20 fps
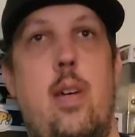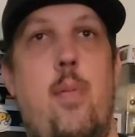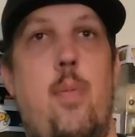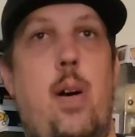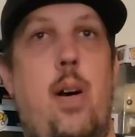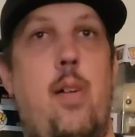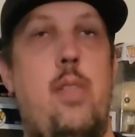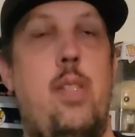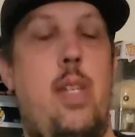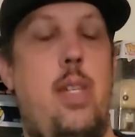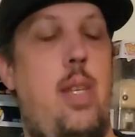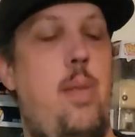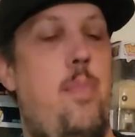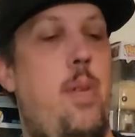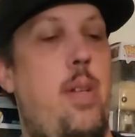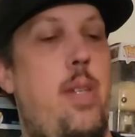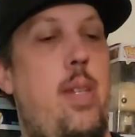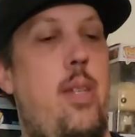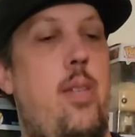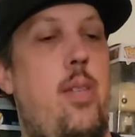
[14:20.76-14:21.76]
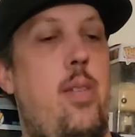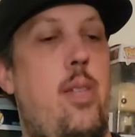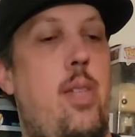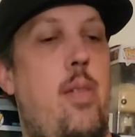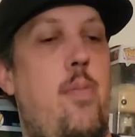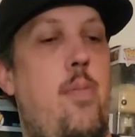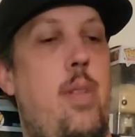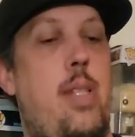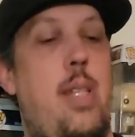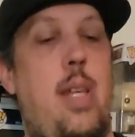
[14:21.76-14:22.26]
I'm off Sunday, Monday, Tuesday,
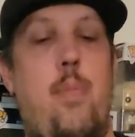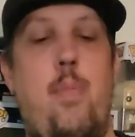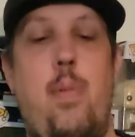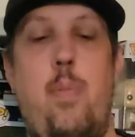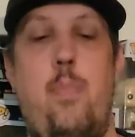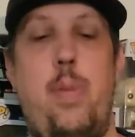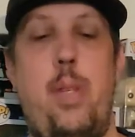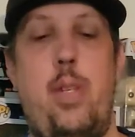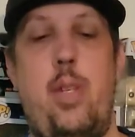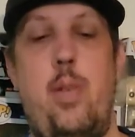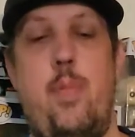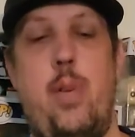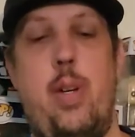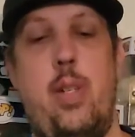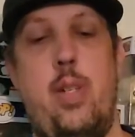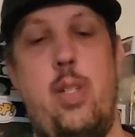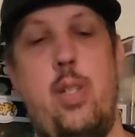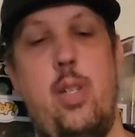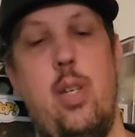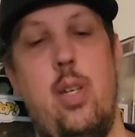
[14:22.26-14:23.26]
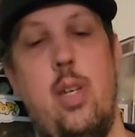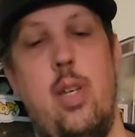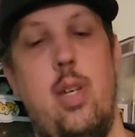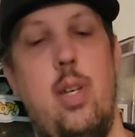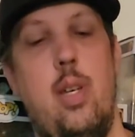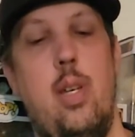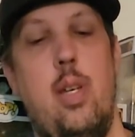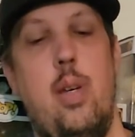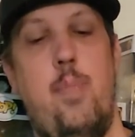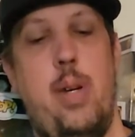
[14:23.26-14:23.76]
Wednesday. That might be too
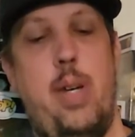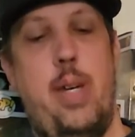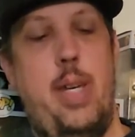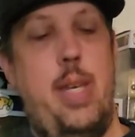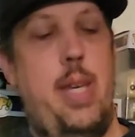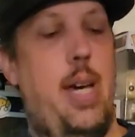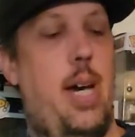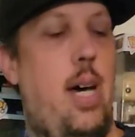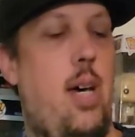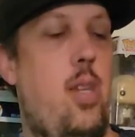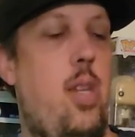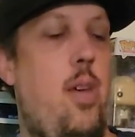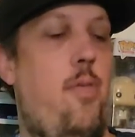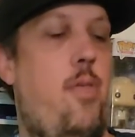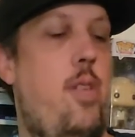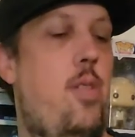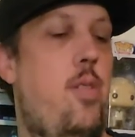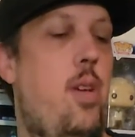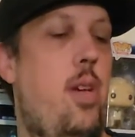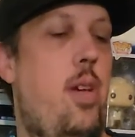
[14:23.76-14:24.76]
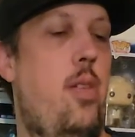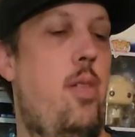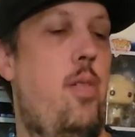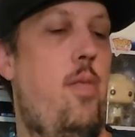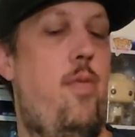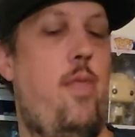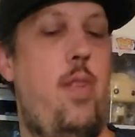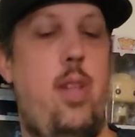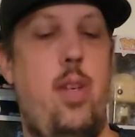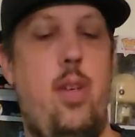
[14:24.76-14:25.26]
much. But yeah, I'll definitely try and do
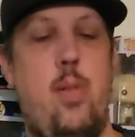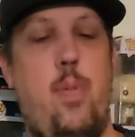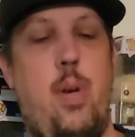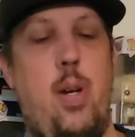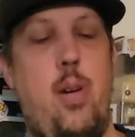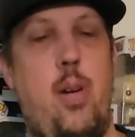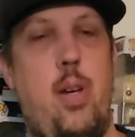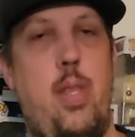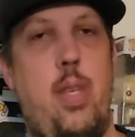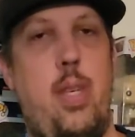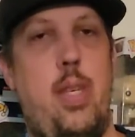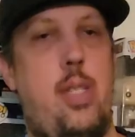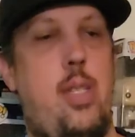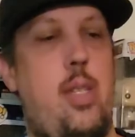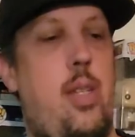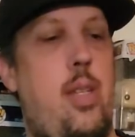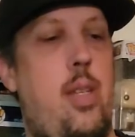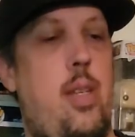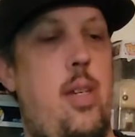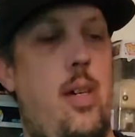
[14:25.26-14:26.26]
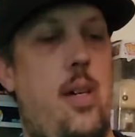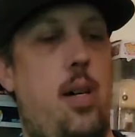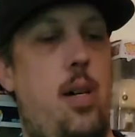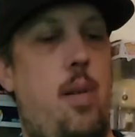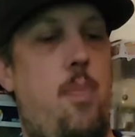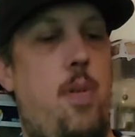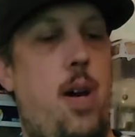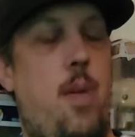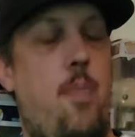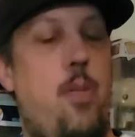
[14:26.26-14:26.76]
a video tomorrow on this
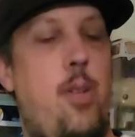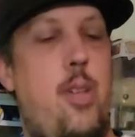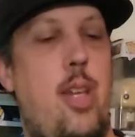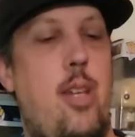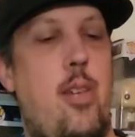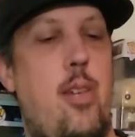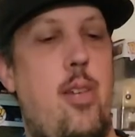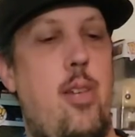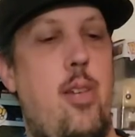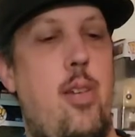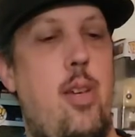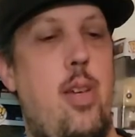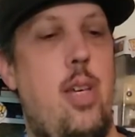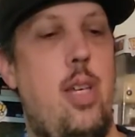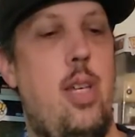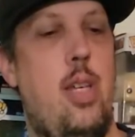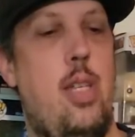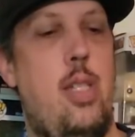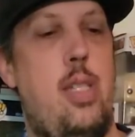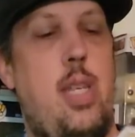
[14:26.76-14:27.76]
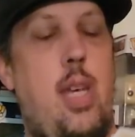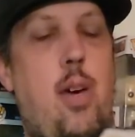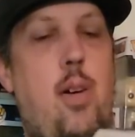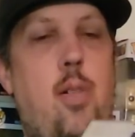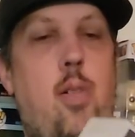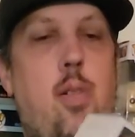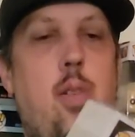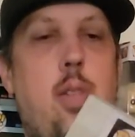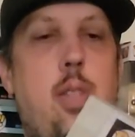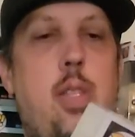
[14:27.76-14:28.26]
uh, pop protector. See how
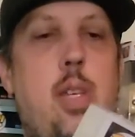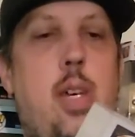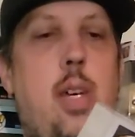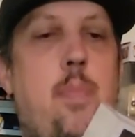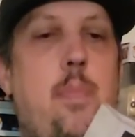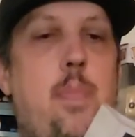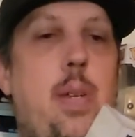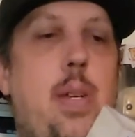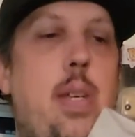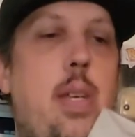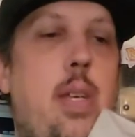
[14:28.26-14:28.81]
it holds up.